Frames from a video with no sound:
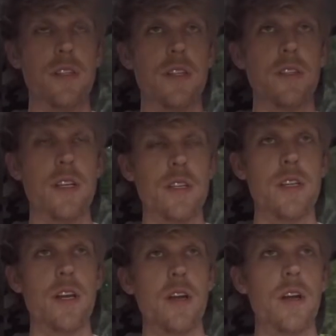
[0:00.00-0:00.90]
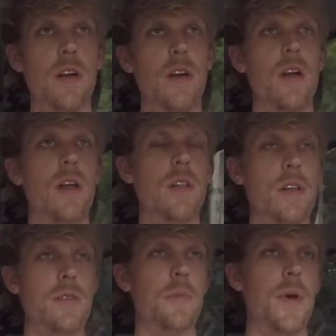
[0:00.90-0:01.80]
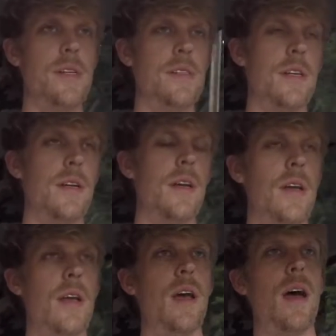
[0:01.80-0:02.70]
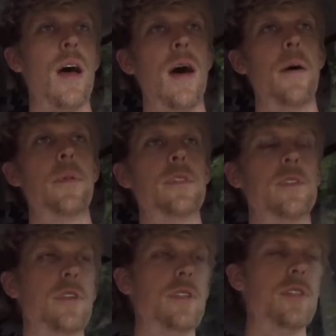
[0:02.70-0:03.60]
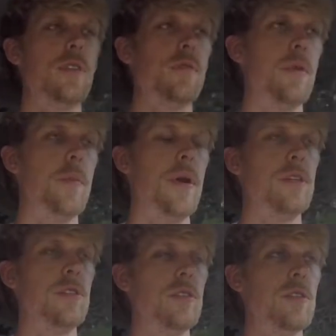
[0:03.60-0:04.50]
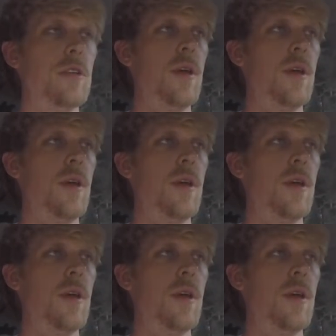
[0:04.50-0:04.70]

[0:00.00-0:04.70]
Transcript: This interior looks amazing, um, as you can see from the pictures